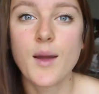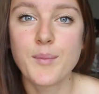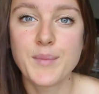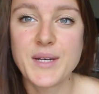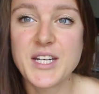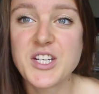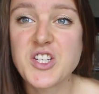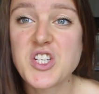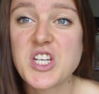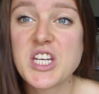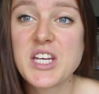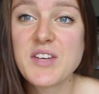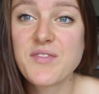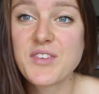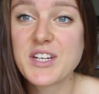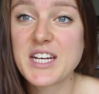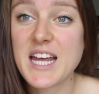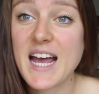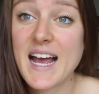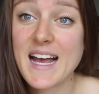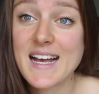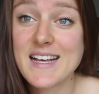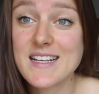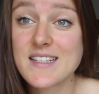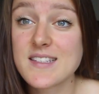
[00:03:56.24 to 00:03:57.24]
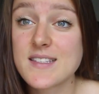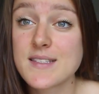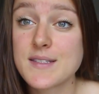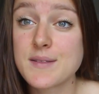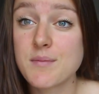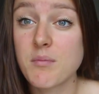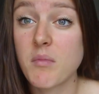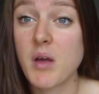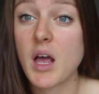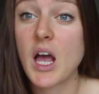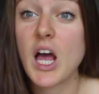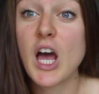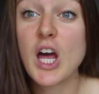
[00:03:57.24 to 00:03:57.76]
I mean, she even has
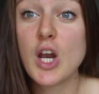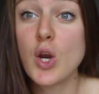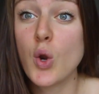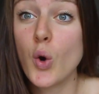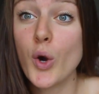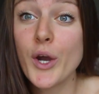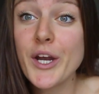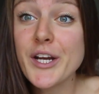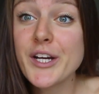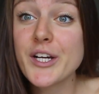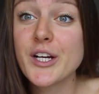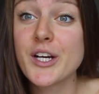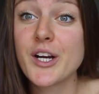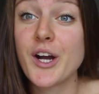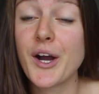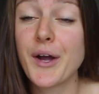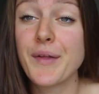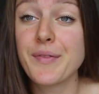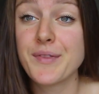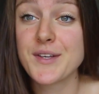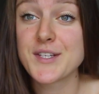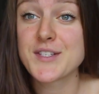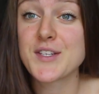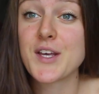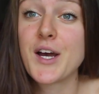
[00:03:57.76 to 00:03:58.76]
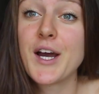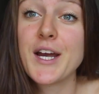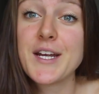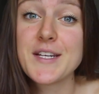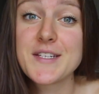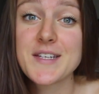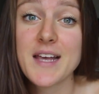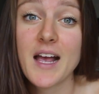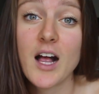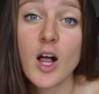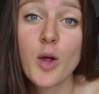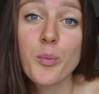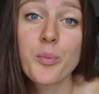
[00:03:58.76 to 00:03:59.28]
a lawyer on the side
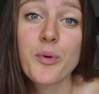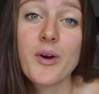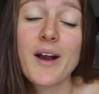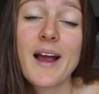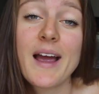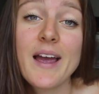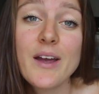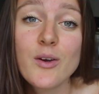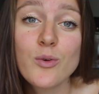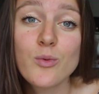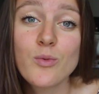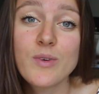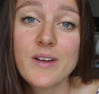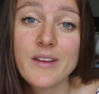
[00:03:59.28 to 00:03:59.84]
to help her out